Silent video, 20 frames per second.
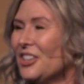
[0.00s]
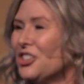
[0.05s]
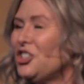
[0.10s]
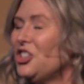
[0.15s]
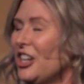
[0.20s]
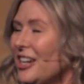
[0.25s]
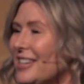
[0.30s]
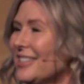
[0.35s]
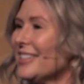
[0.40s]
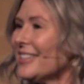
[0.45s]

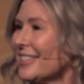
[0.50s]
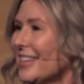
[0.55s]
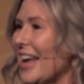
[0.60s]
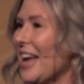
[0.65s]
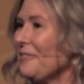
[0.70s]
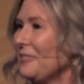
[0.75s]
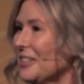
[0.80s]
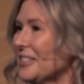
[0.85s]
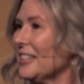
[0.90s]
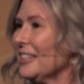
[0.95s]
Jesus
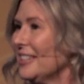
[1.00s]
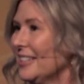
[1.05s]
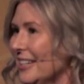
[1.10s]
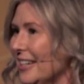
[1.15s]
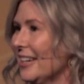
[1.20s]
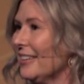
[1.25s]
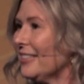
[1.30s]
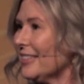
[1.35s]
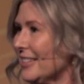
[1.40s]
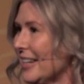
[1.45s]
gave us a
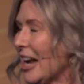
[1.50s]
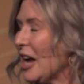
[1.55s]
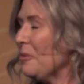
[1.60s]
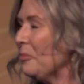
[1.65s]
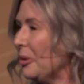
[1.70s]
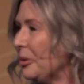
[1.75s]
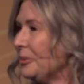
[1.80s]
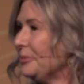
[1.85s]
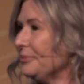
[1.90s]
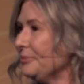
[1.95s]
seat at the
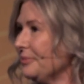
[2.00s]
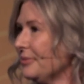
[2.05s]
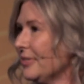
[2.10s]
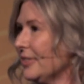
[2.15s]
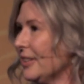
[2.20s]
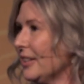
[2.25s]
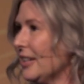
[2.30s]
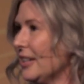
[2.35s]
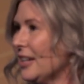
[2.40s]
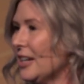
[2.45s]
table.
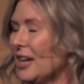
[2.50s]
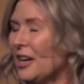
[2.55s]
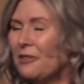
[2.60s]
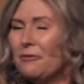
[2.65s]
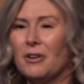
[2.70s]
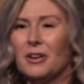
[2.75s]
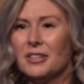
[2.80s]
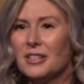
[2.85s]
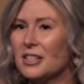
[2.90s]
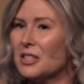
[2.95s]

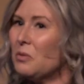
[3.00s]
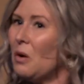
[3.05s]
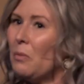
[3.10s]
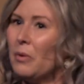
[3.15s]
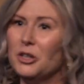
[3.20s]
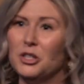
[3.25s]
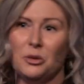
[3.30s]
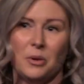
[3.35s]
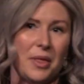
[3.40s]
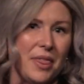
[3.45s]
Friends, it's
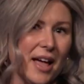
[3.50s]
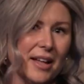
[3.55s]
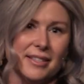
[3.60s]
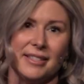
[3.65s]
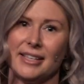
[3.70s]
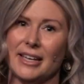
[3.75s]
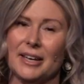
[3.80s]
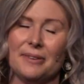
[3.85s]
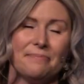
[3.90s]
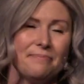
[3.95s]
what we do with
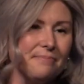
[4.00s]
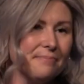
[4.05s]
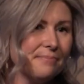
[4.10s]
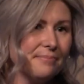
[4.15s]
that seat.